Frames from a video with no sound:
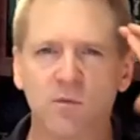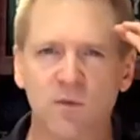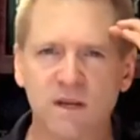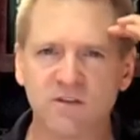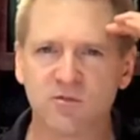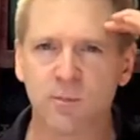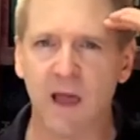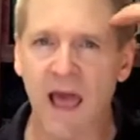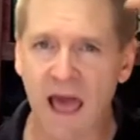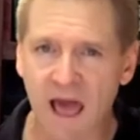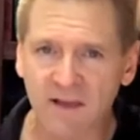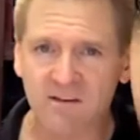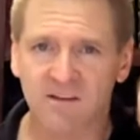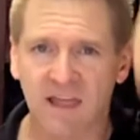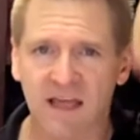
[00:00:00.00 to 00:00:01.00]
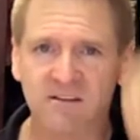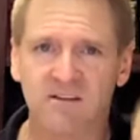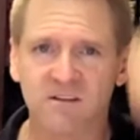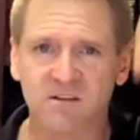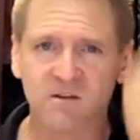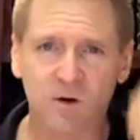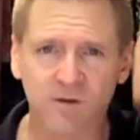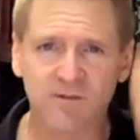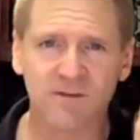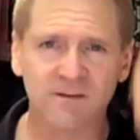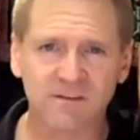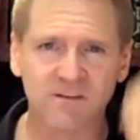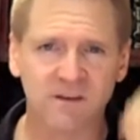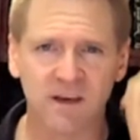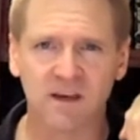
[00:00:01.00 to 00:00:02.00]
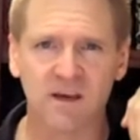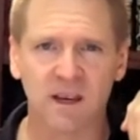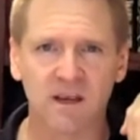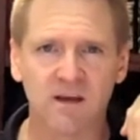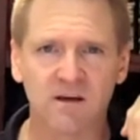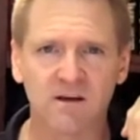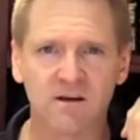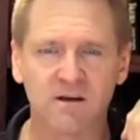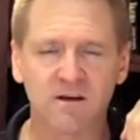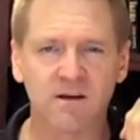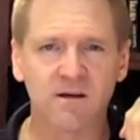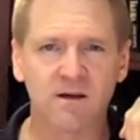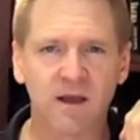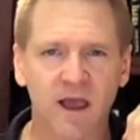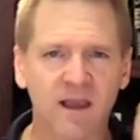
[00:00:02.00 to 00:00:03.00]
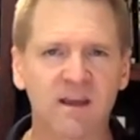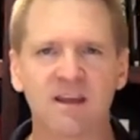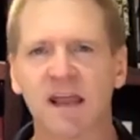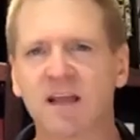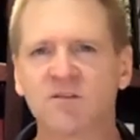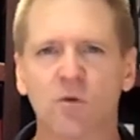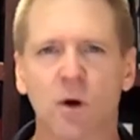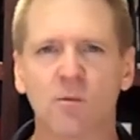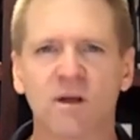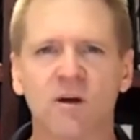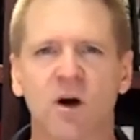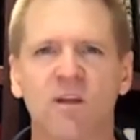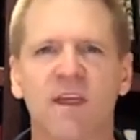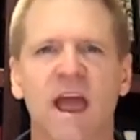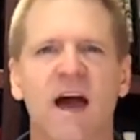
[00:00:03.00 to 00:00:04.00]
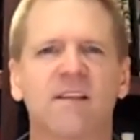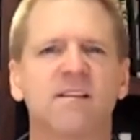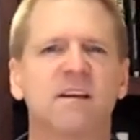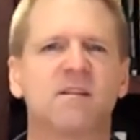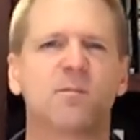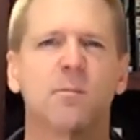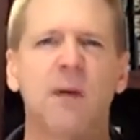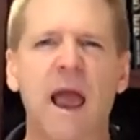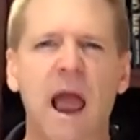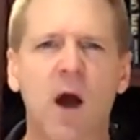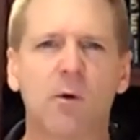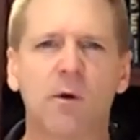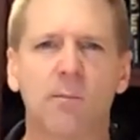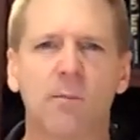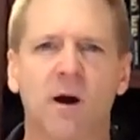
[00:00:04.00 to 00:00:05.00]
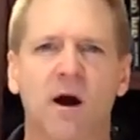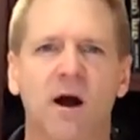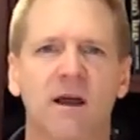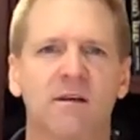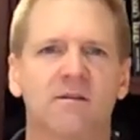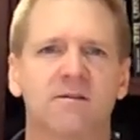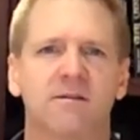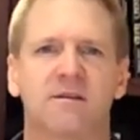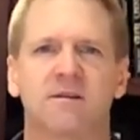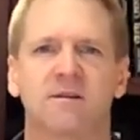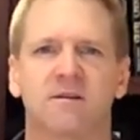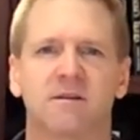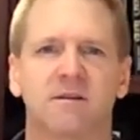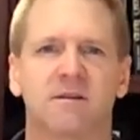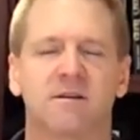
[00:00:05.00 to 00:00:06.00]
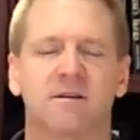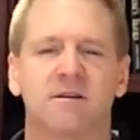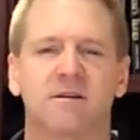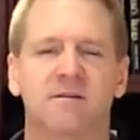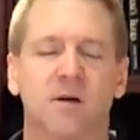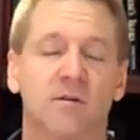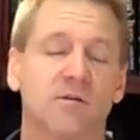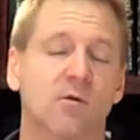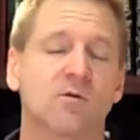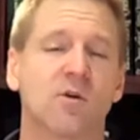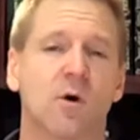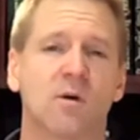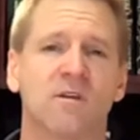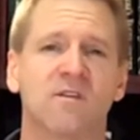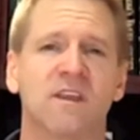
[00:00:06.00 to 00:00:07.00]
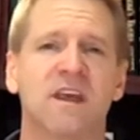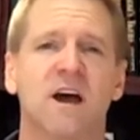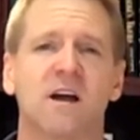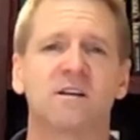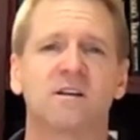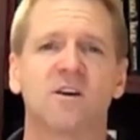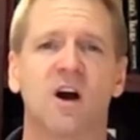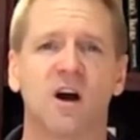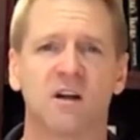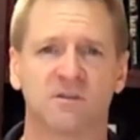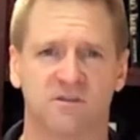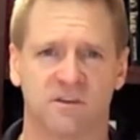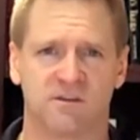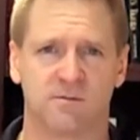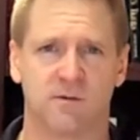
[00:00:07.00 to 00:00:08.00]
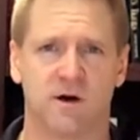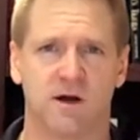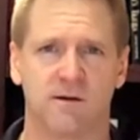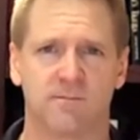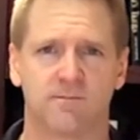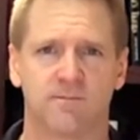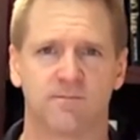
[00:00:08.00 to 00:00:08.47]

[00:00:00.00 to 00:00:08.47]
reach past that surface thinking and connect to what we call the athlete's power mind. It's also known as the unconscious mind.